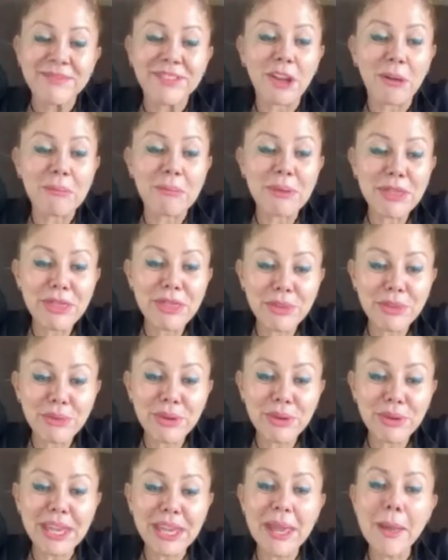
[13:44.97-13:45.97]
Number
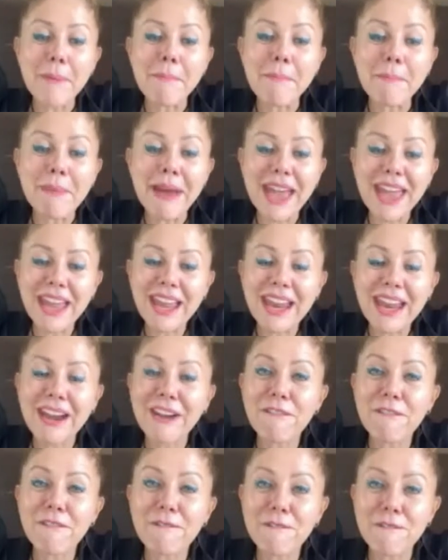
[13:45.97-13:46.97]
3, make
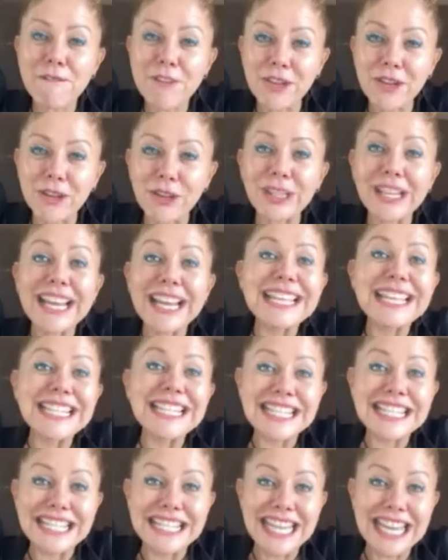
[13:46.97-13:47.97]
her feel
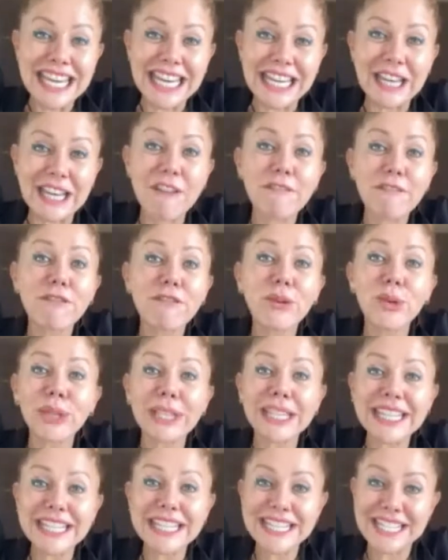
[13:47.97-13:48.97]
seen,
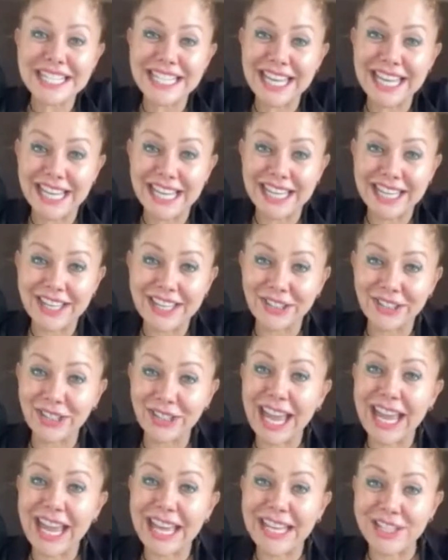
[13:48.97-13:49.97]
fully seen.
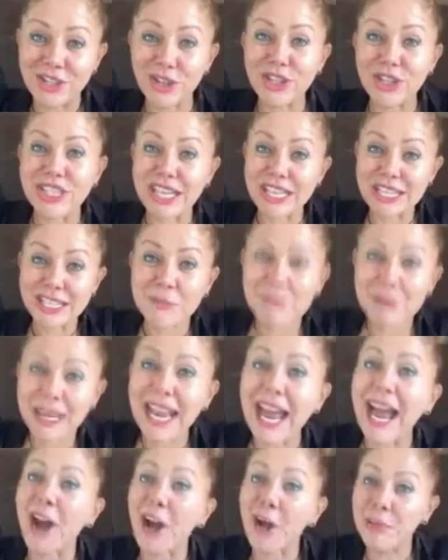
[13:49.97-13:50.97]
Okay, so
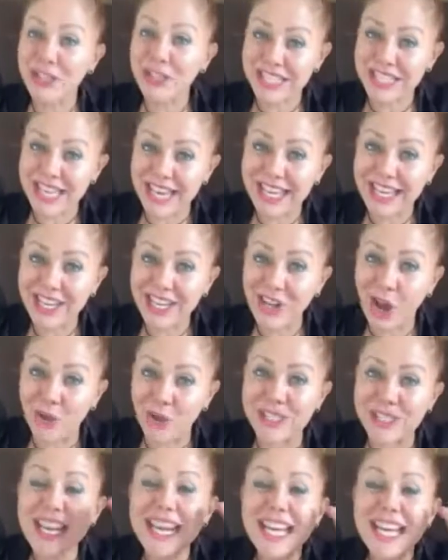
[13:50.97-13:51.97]
gentlemen, I hope you're taking
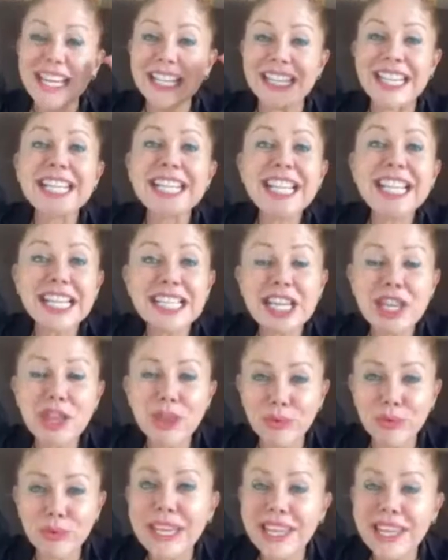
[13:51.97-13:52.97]
notes. These are the
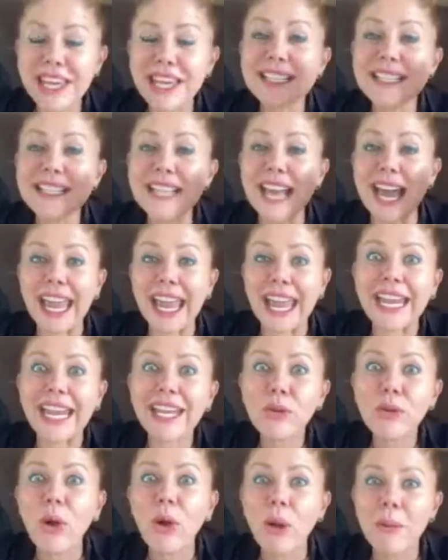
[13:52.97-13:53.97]
3 things that
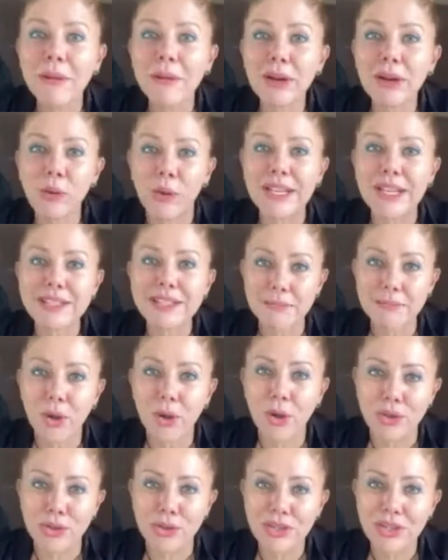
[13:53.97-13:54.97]
any woman wants the
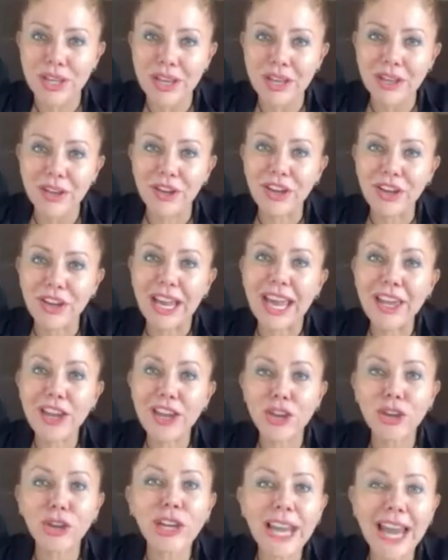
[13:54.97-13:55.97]
most. Okay,
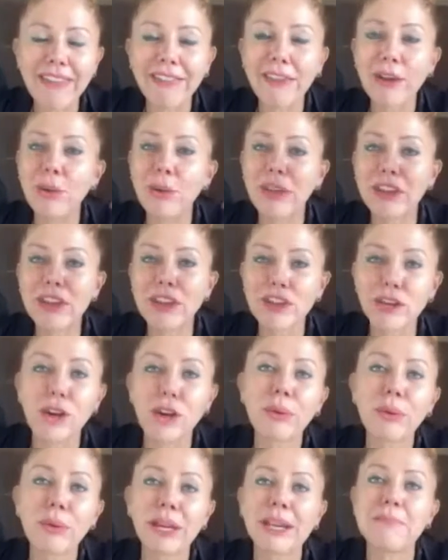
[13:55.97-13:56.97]
you lady, whether you're
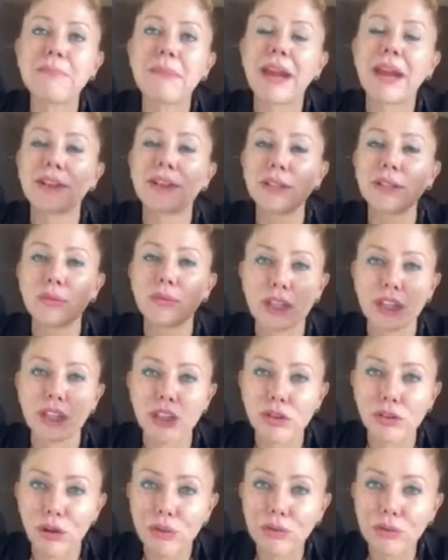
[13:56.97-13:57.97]
already married, whether
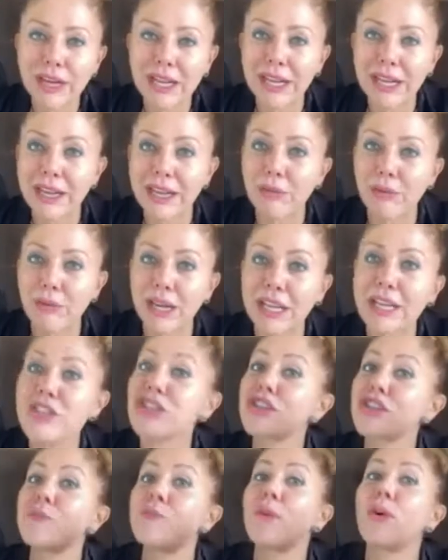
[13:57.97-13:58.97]
you're already in a
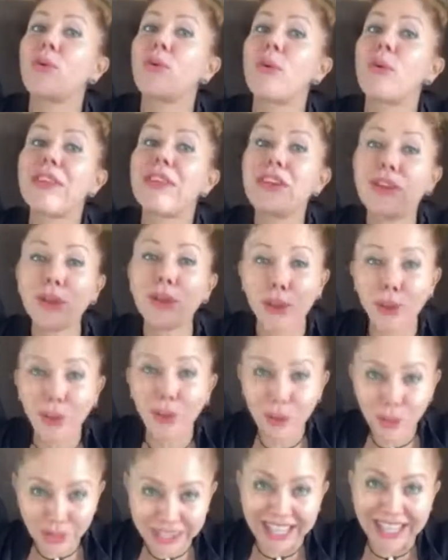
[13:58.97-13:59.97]
relationship, or whether you're
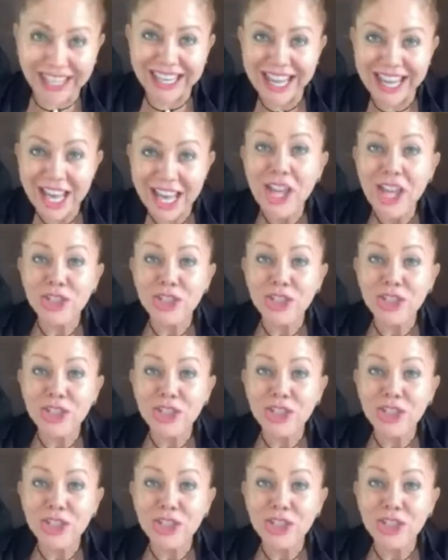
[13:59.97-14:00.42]
looking